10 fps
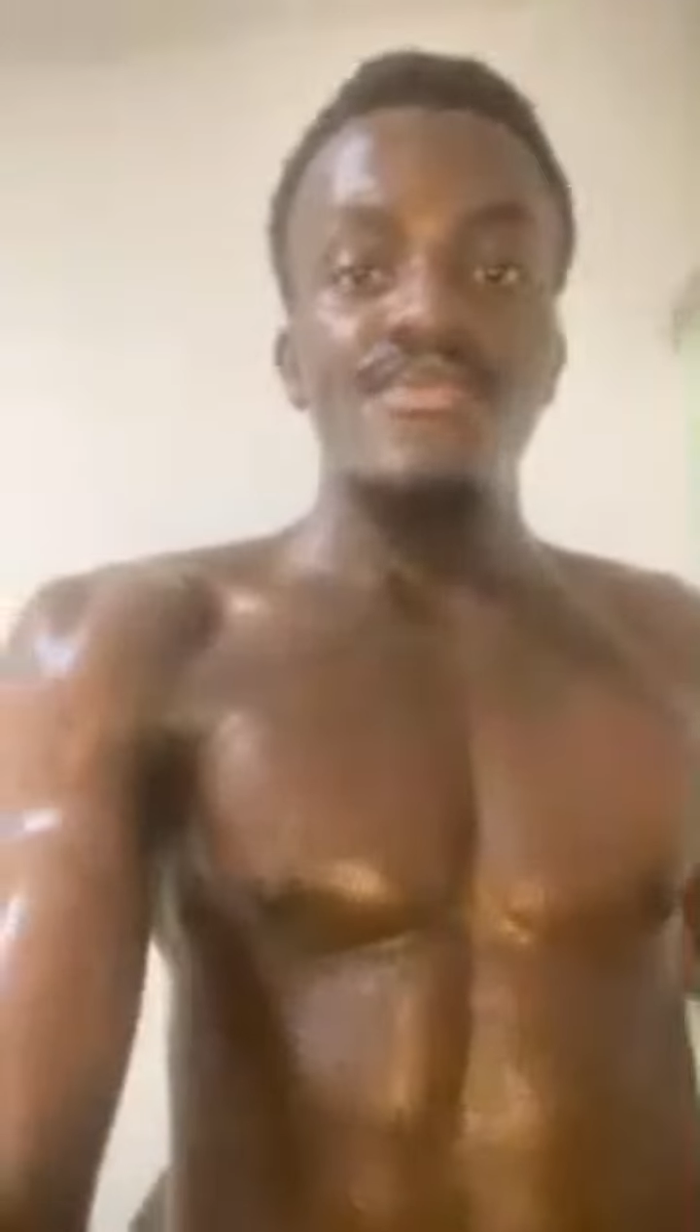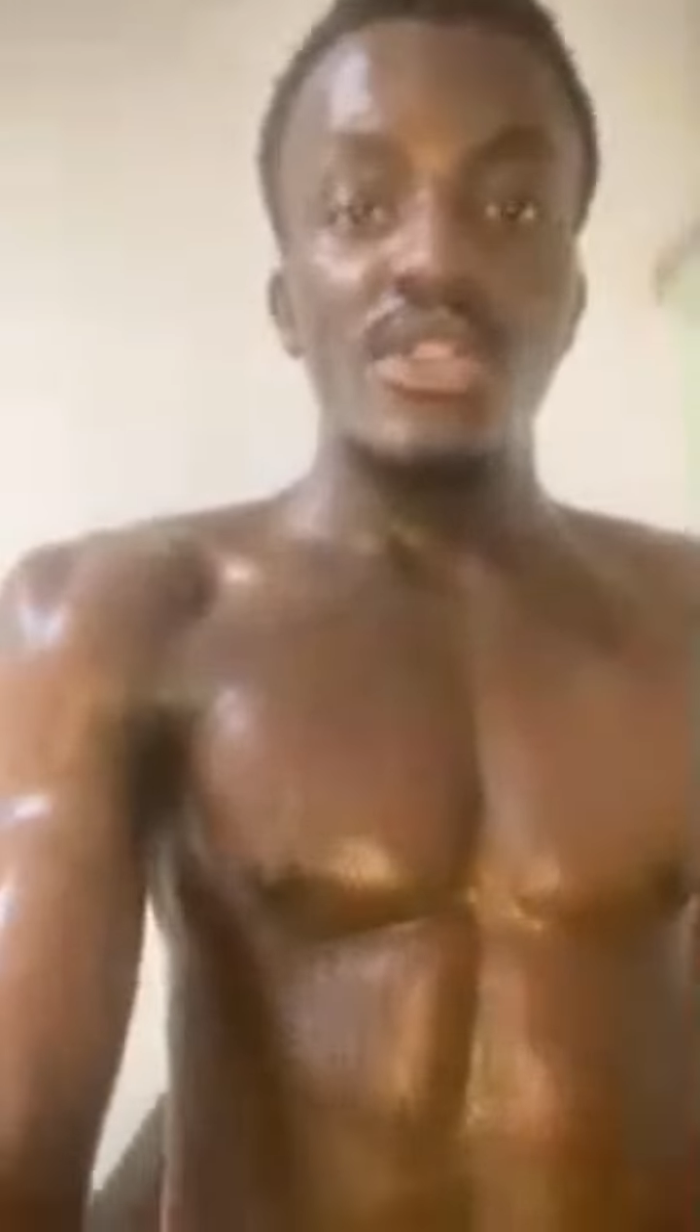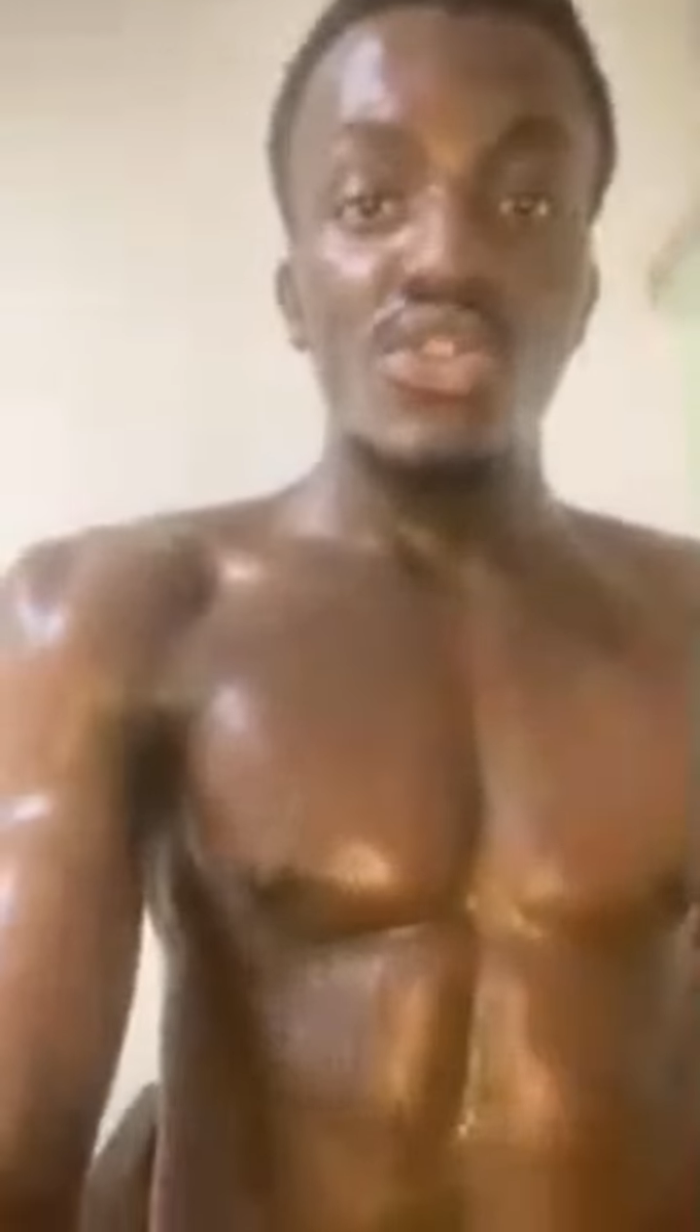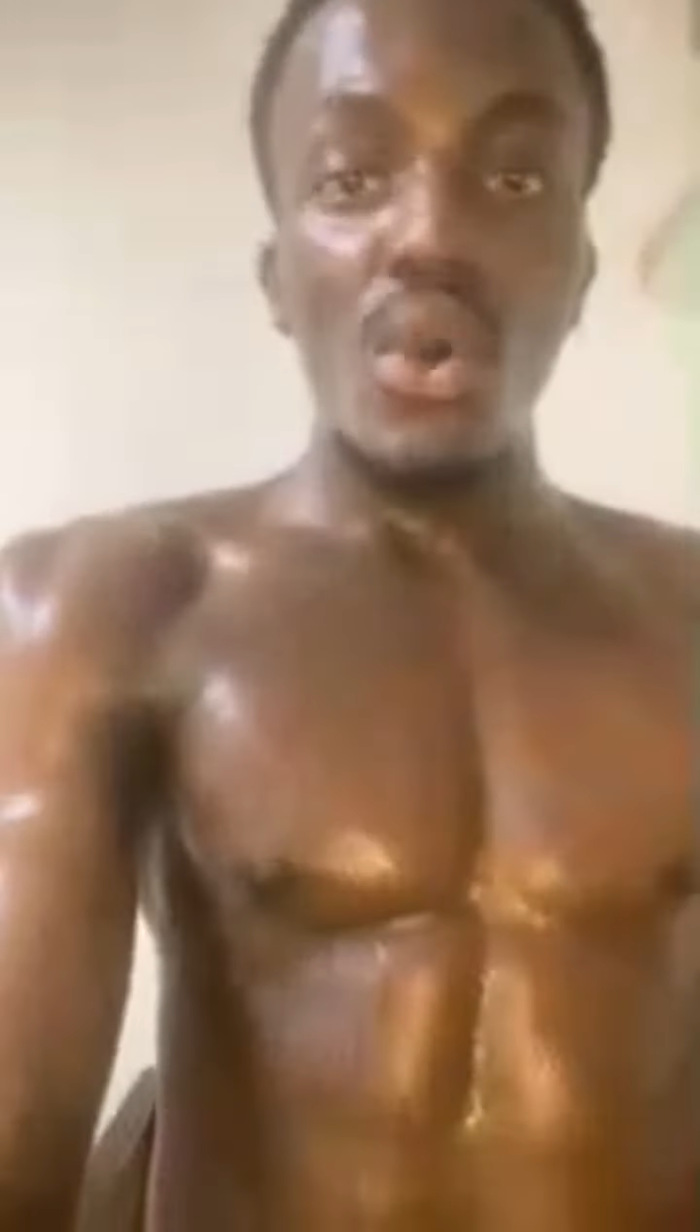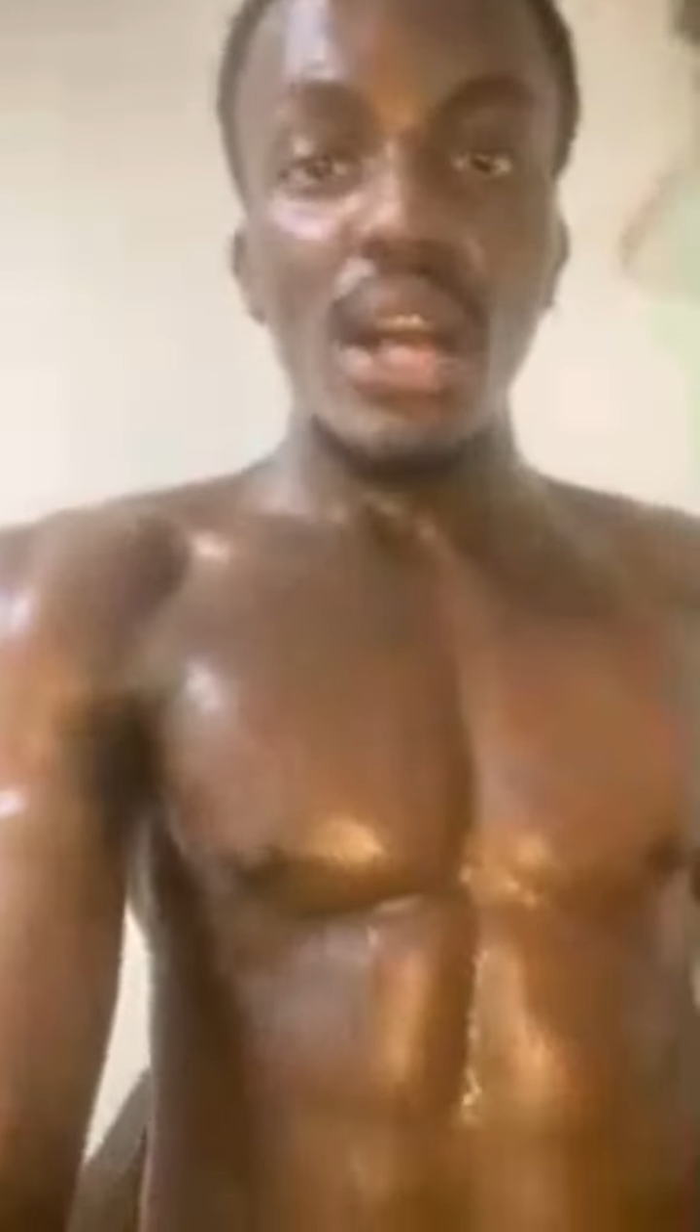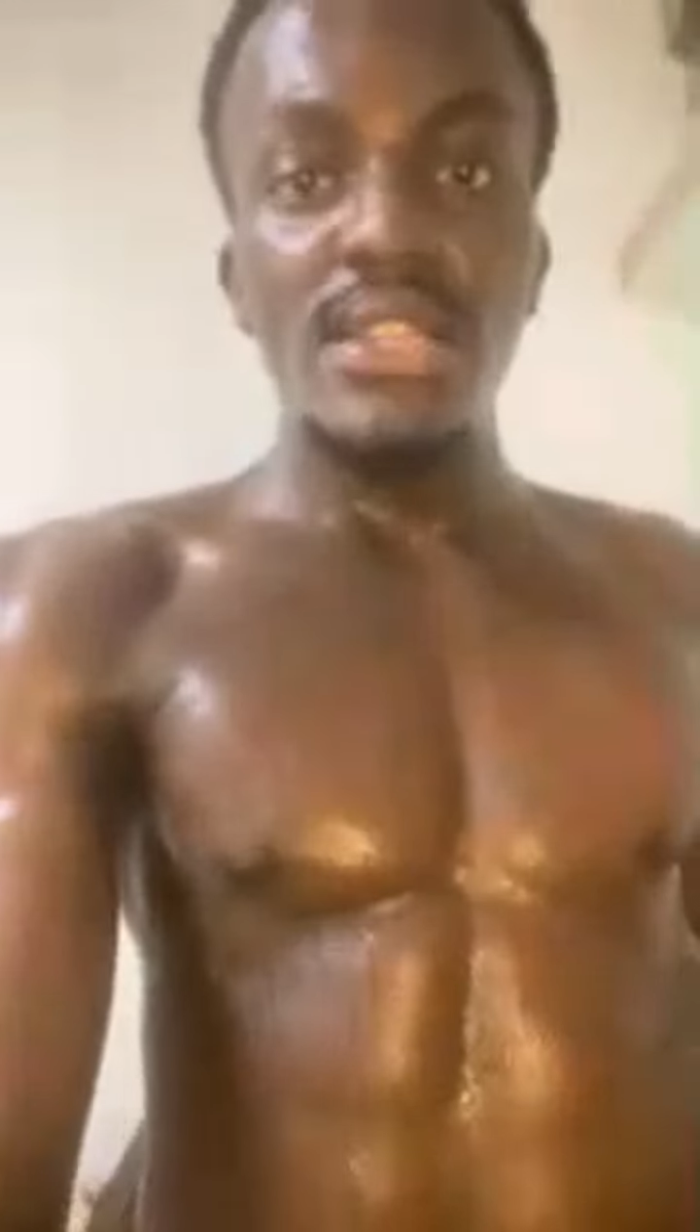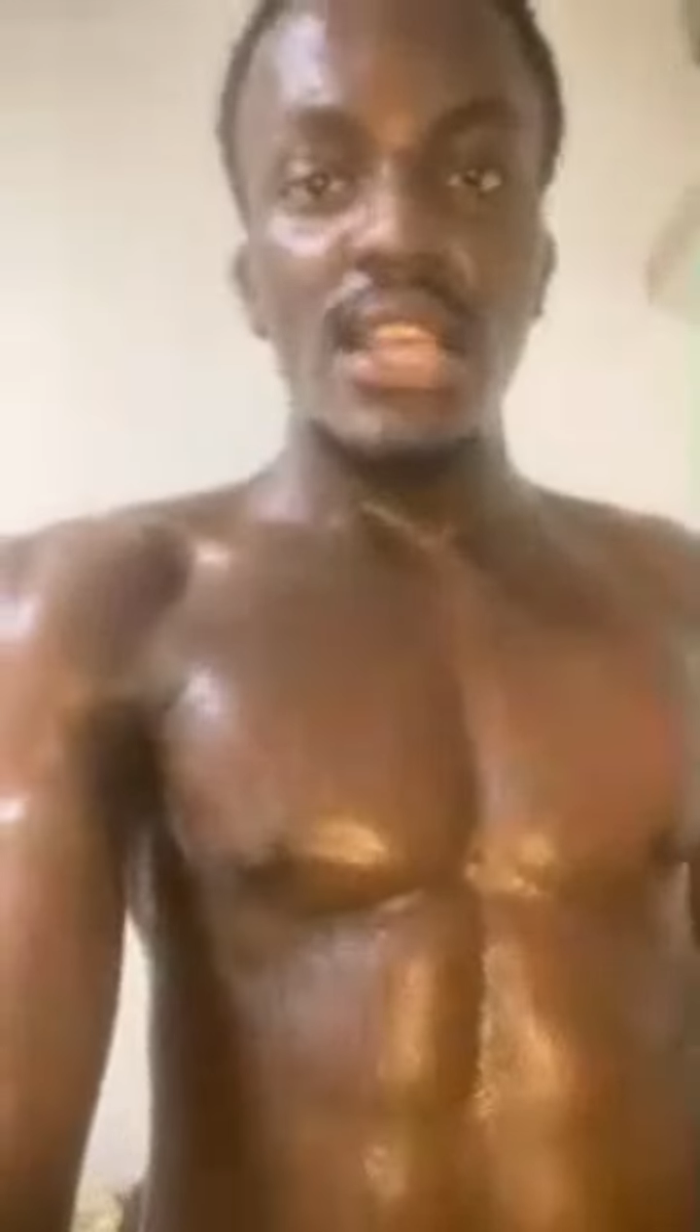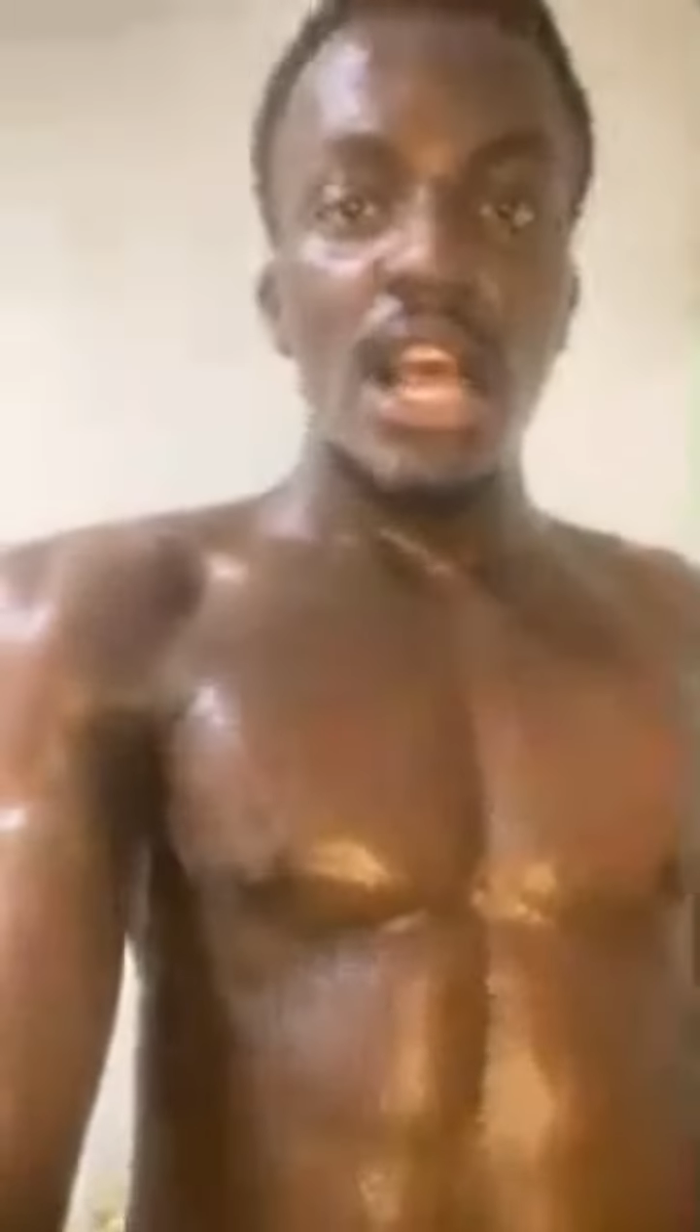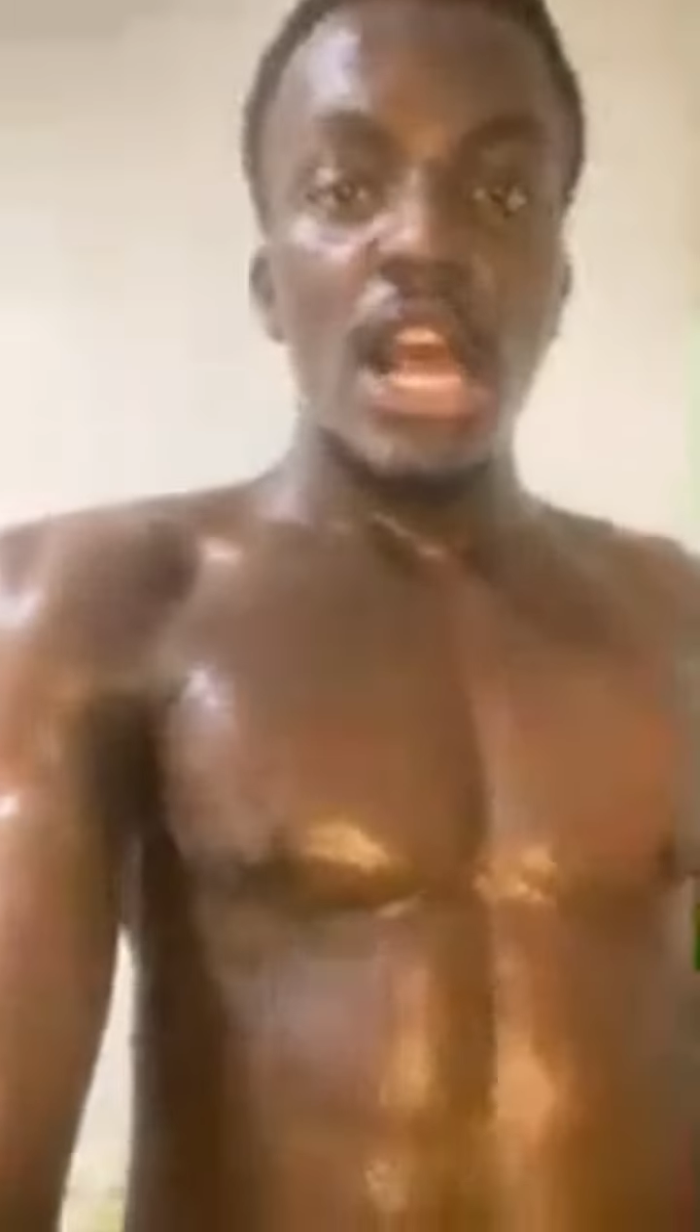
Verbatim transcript: squats,